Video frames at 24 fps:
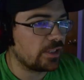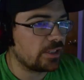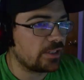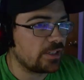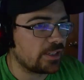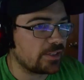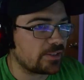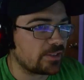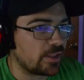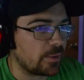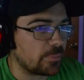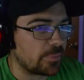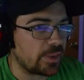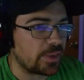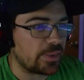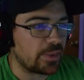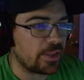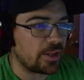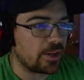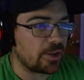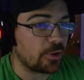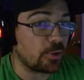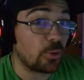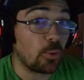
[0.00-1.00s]
did something
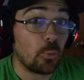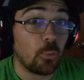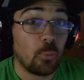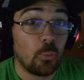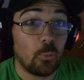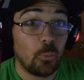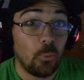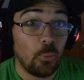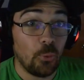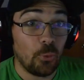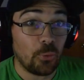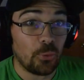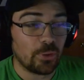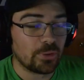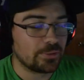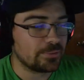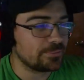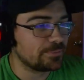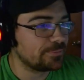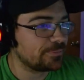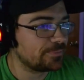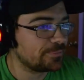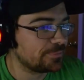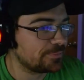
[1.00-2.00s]
there. Woo!
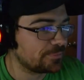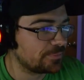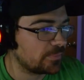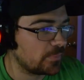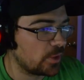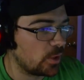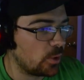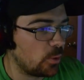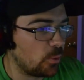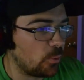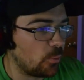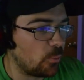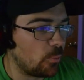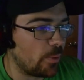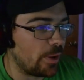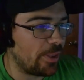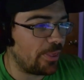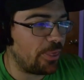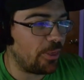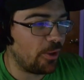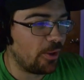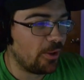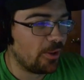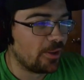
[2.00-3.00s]

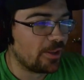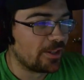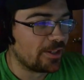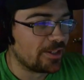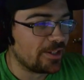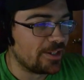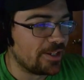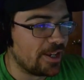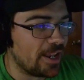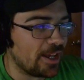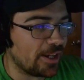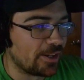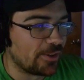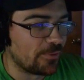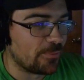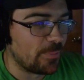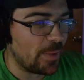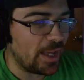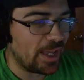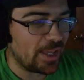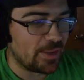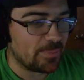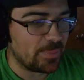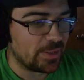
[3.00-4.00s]
With none of
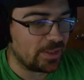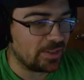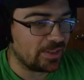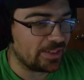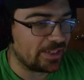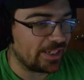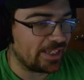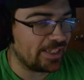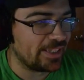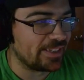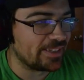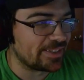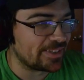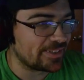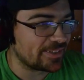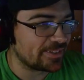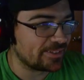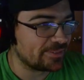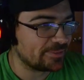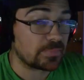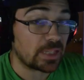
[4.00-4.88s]
my abilities.